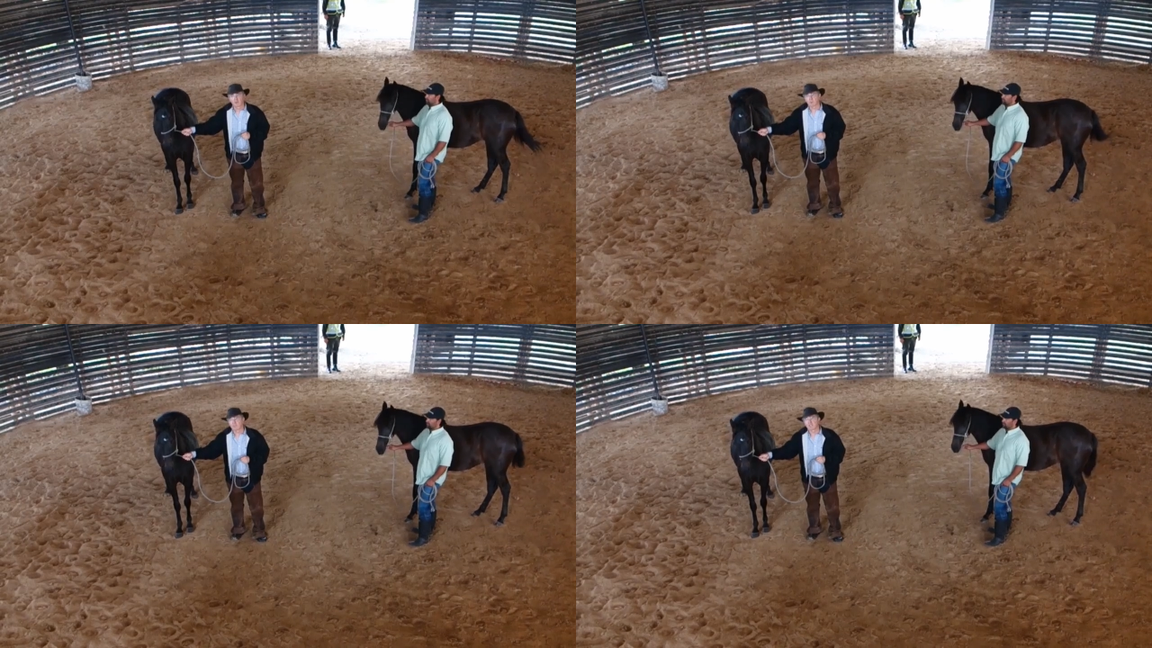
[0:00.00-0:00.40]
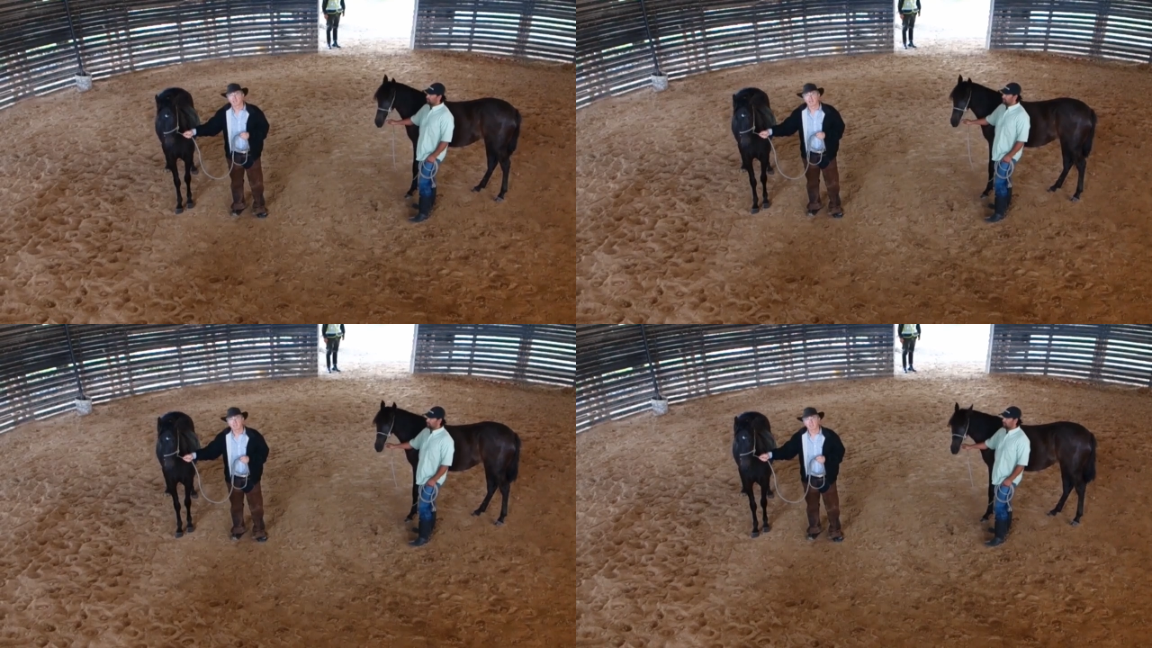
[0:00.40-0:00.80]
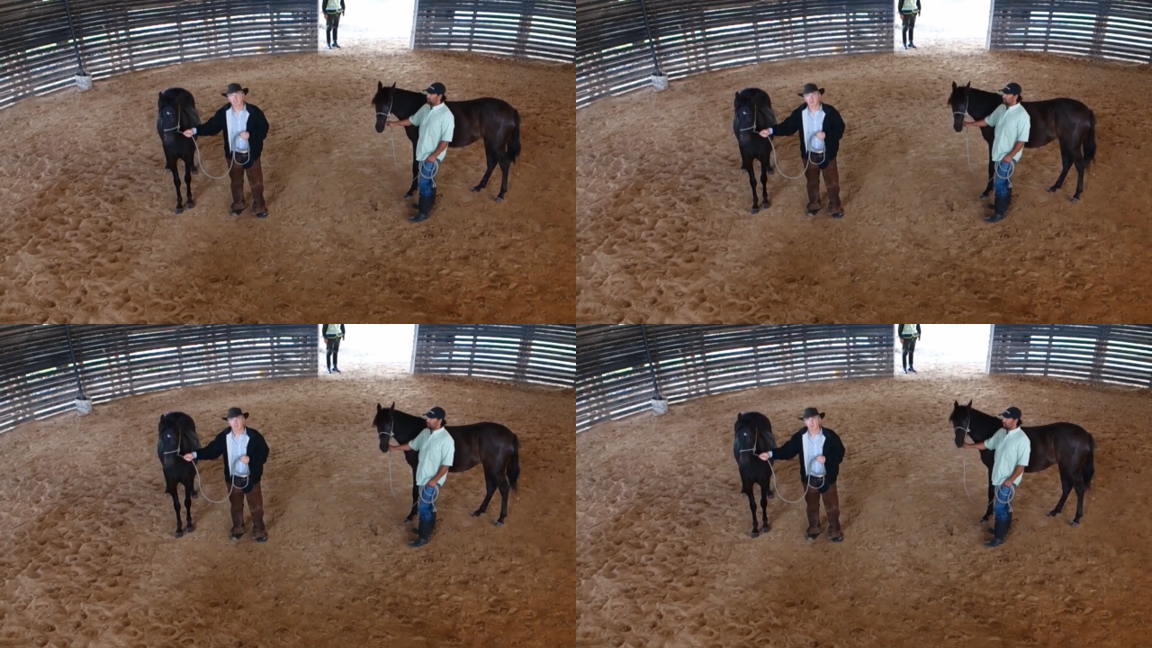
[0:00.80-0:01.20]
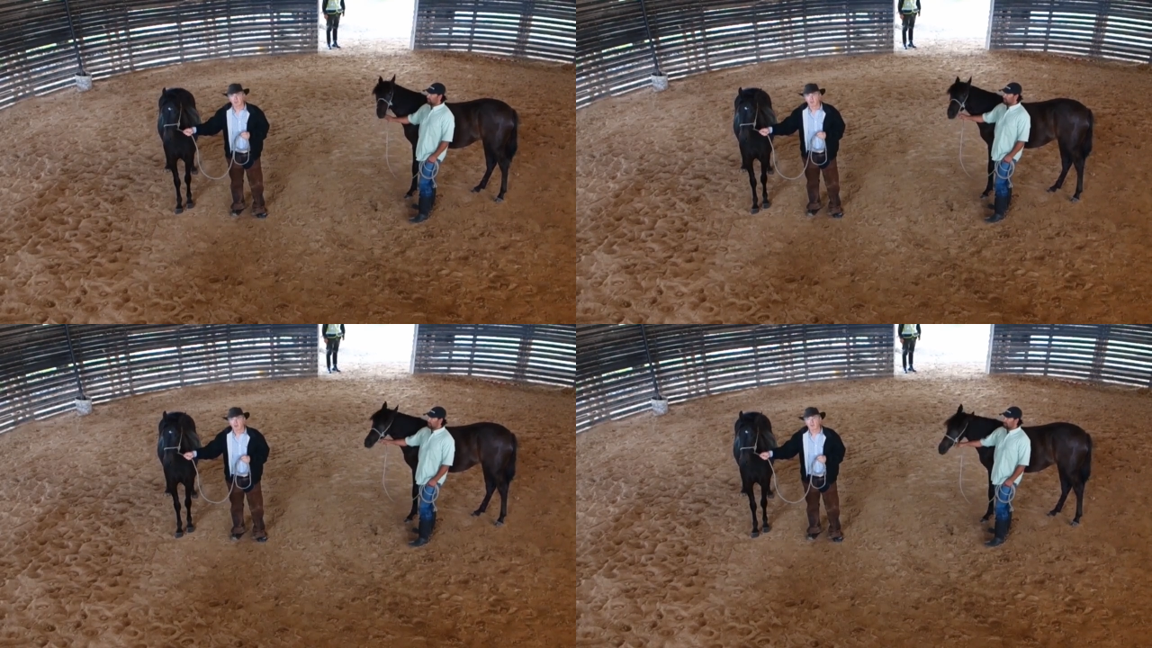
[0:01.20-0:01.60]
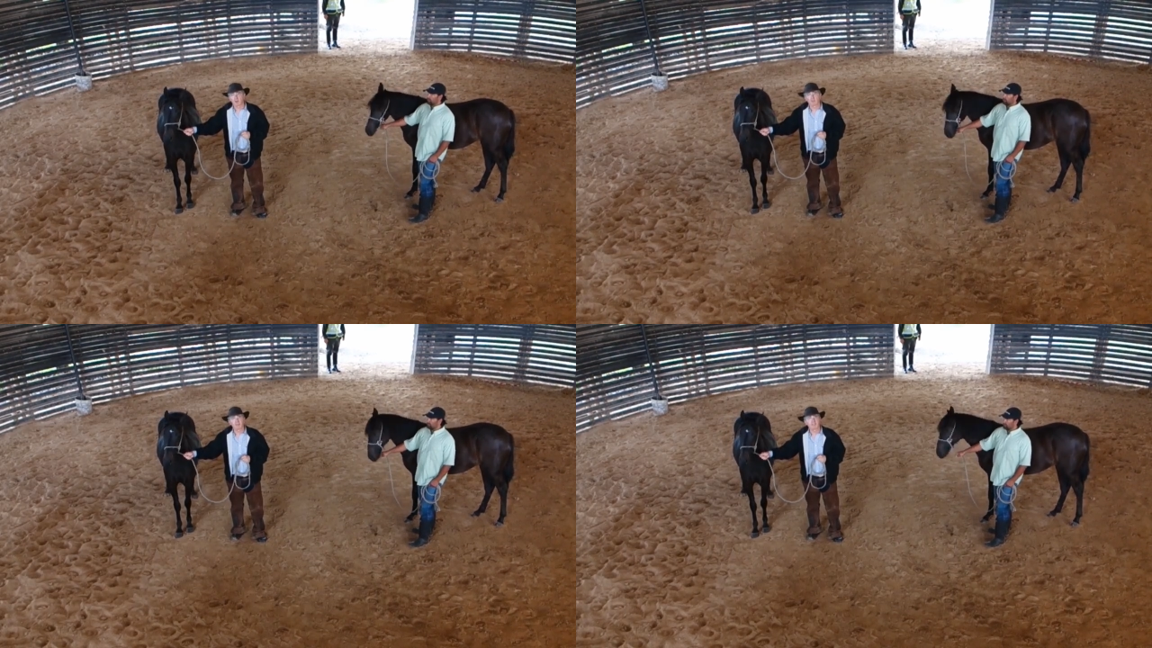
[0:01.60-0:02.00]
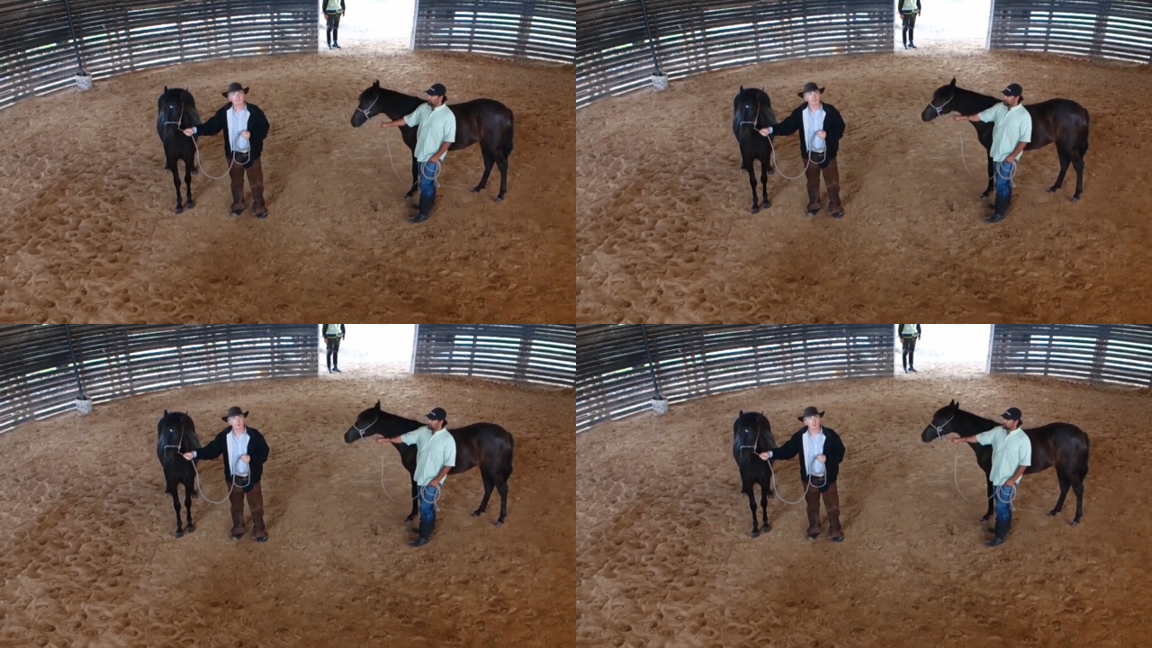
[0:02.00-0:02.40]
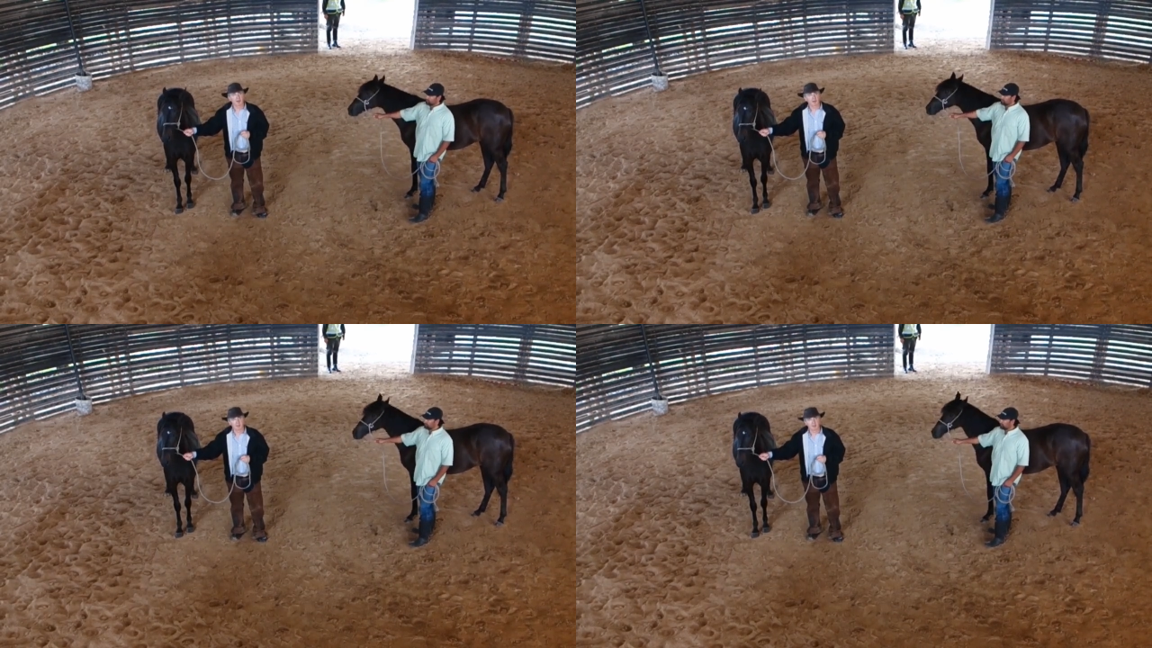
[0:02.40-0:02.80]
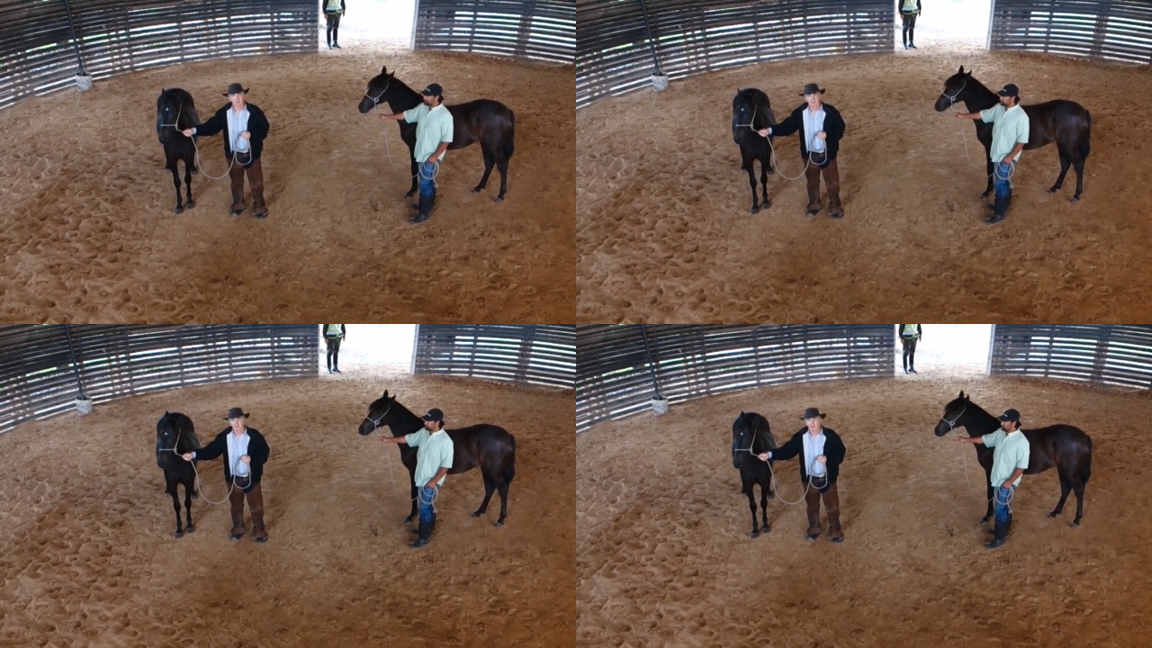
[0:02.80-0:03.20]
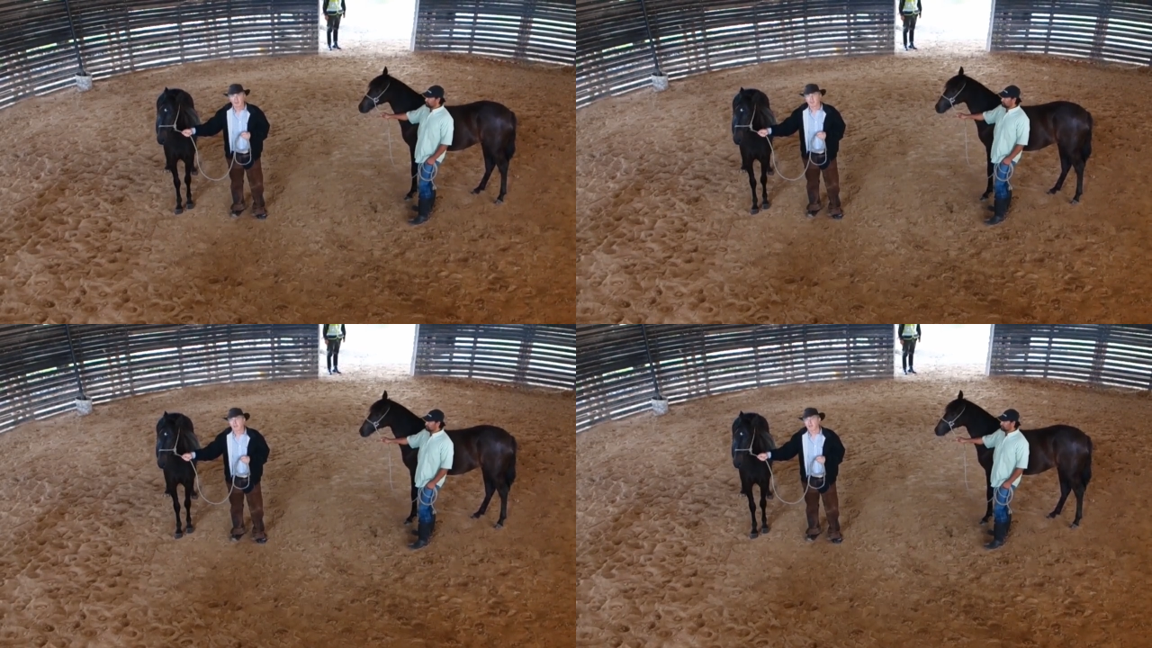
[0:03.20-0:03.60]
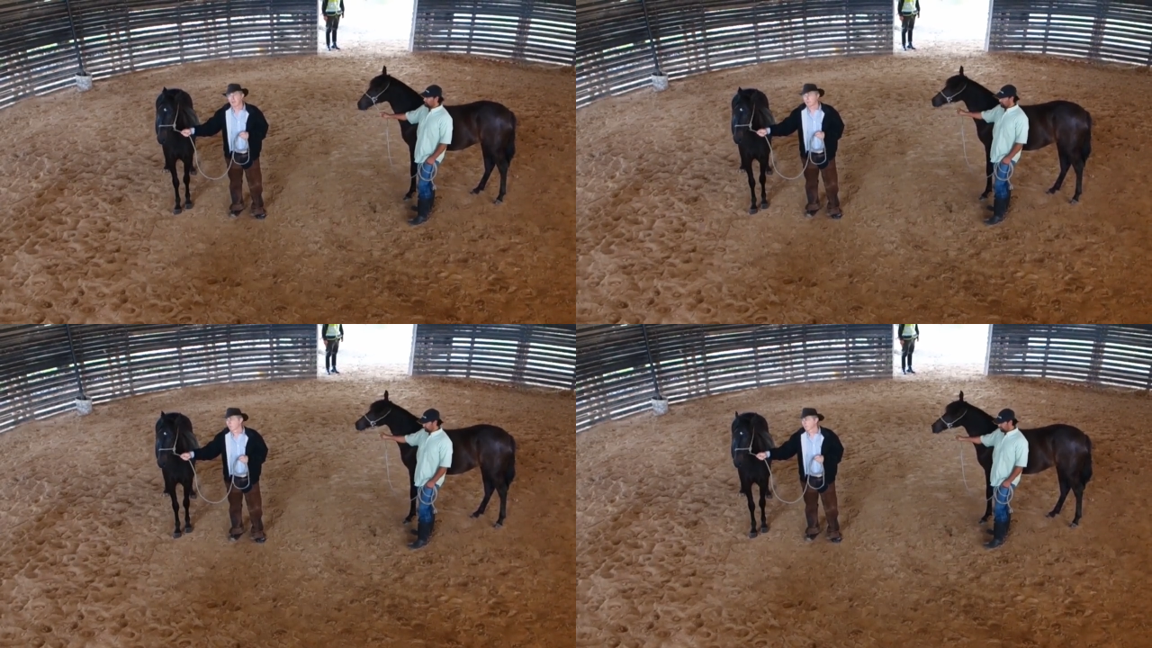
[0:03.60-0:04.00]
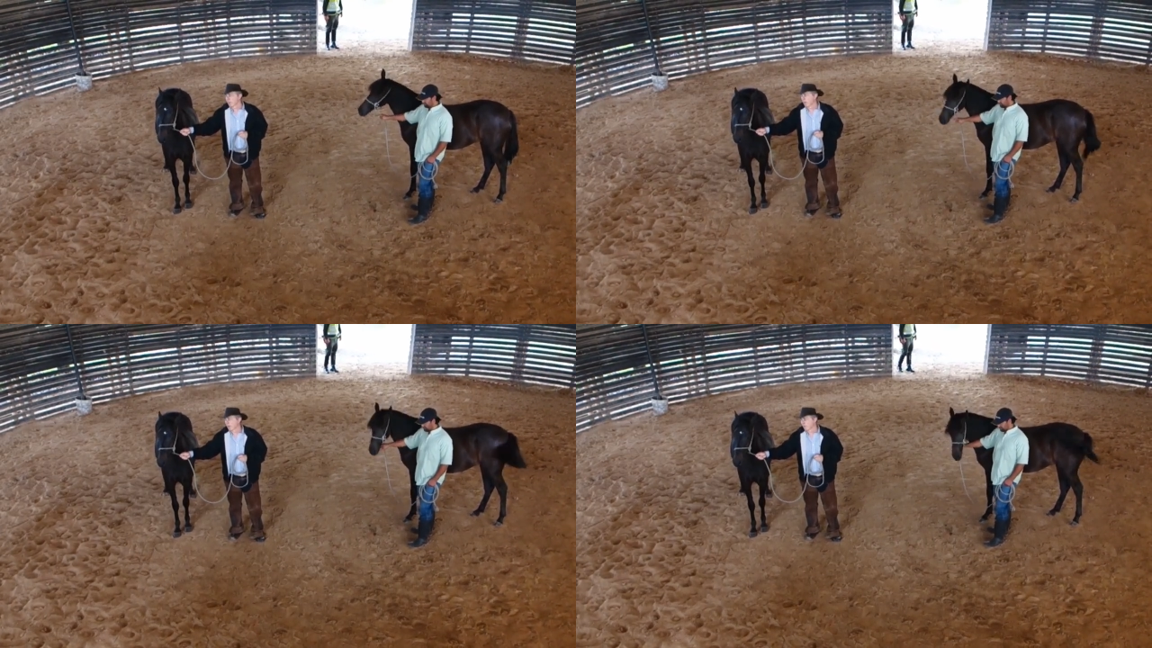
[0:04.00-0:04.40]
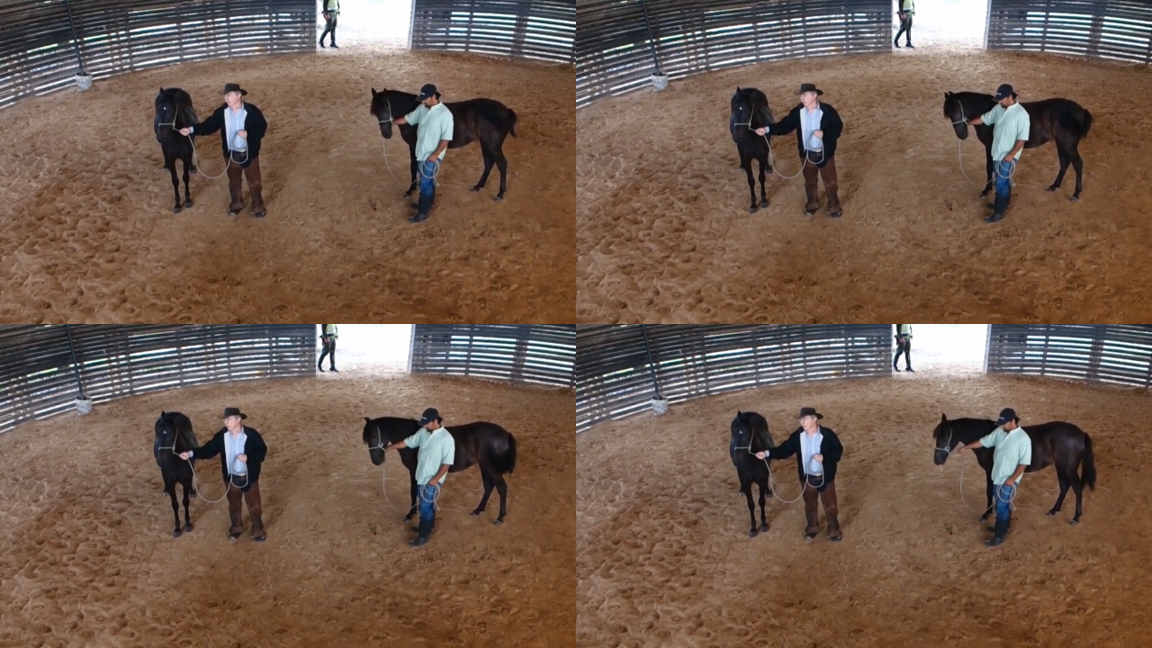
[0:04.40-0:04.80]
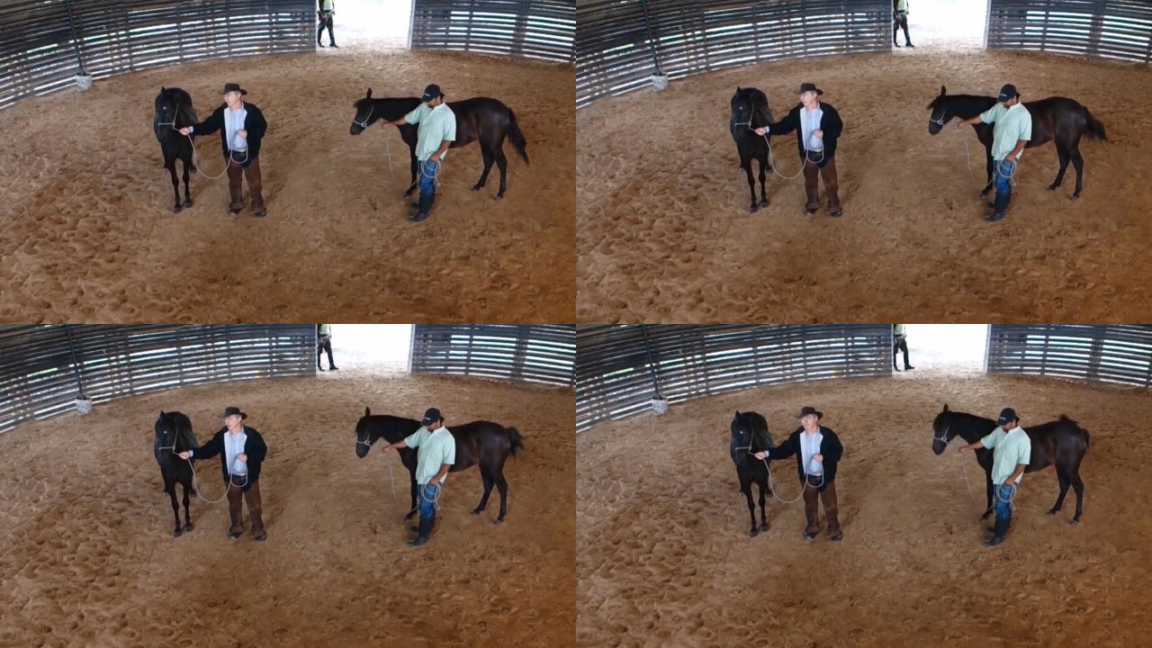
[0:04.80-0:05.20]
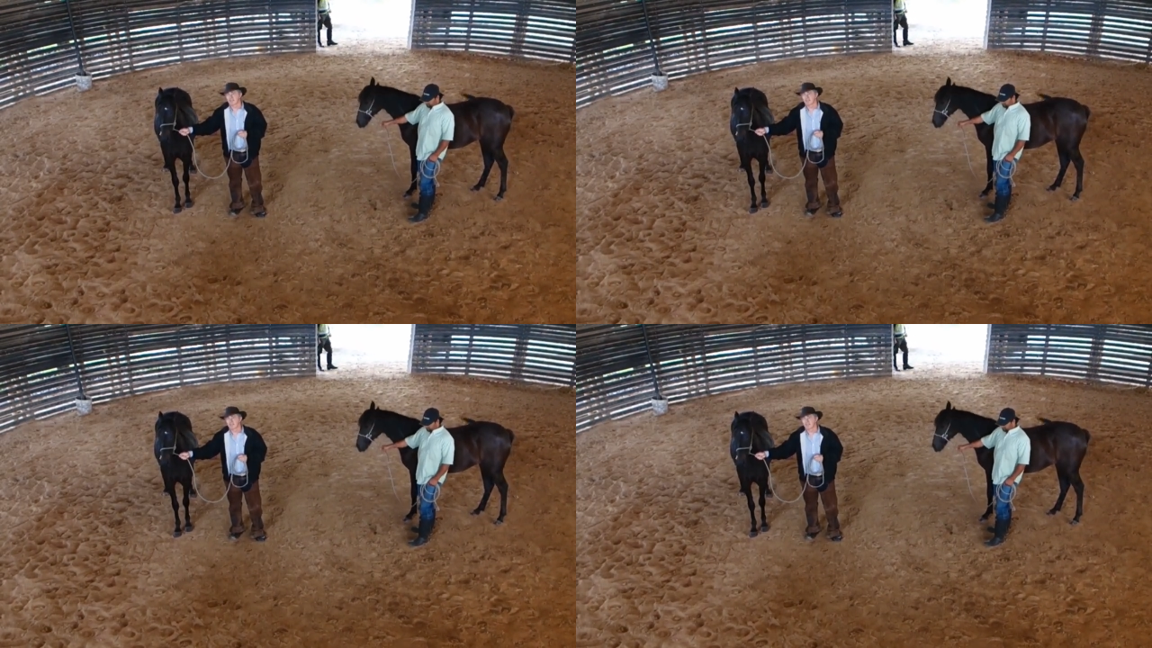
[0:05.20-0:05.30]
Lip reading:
[unreadable: no face in view]